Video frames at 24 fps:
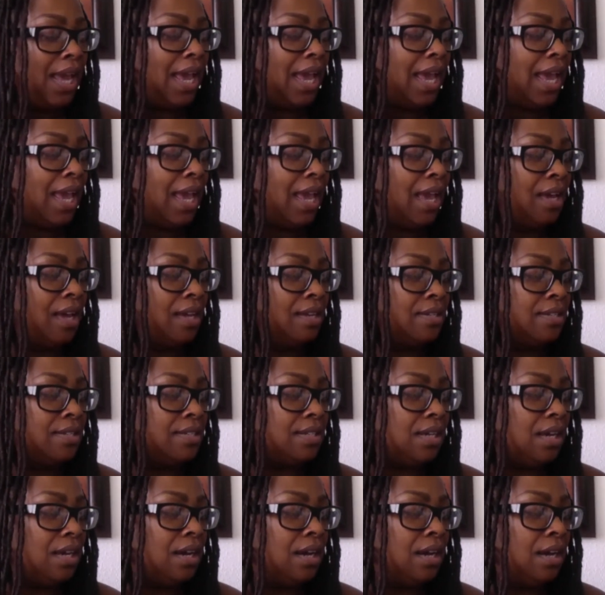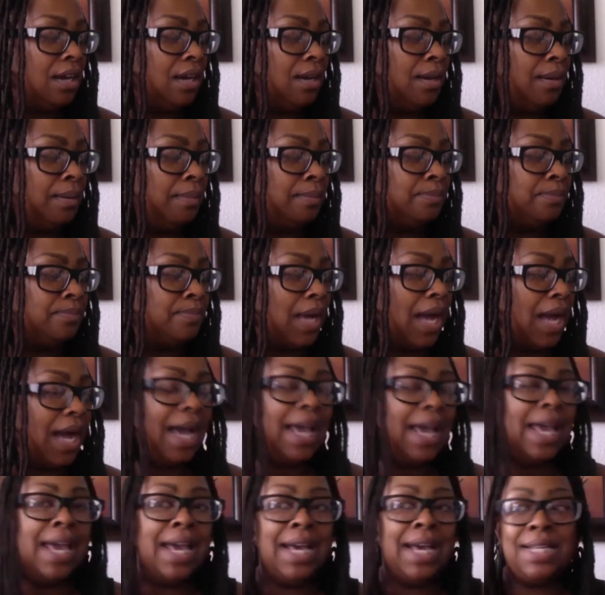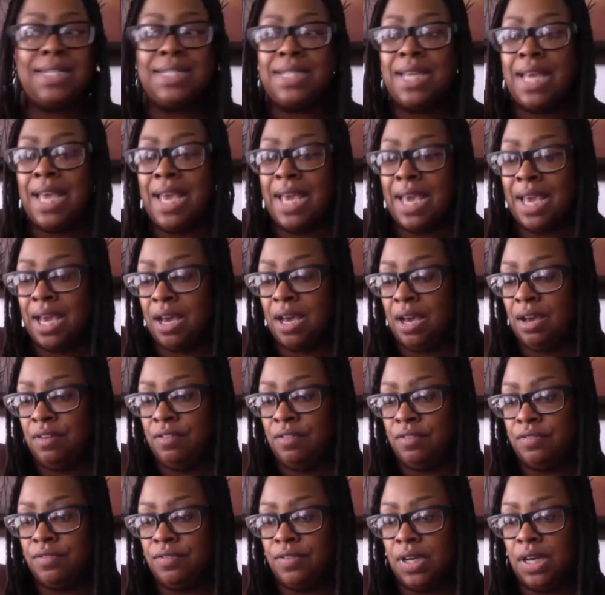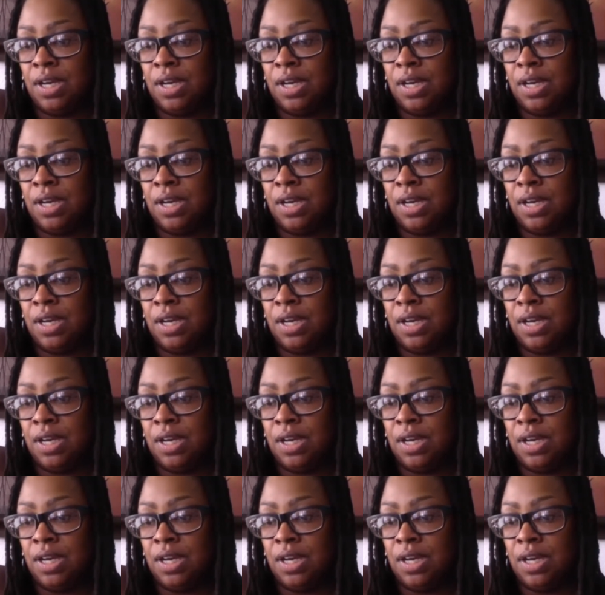and I had to have